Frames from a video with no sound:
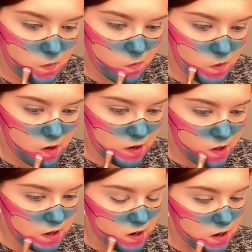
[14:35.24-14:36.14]

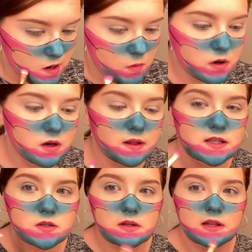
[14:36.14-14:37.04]
We're gonna
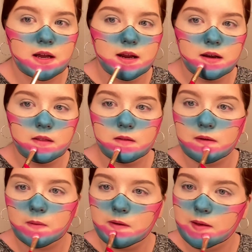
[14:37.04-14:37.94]
like do a line and then
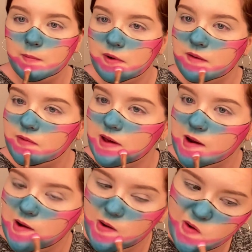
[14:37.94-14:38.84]
like really buff that
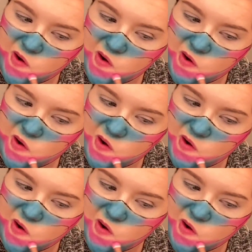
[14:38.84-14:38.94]
out.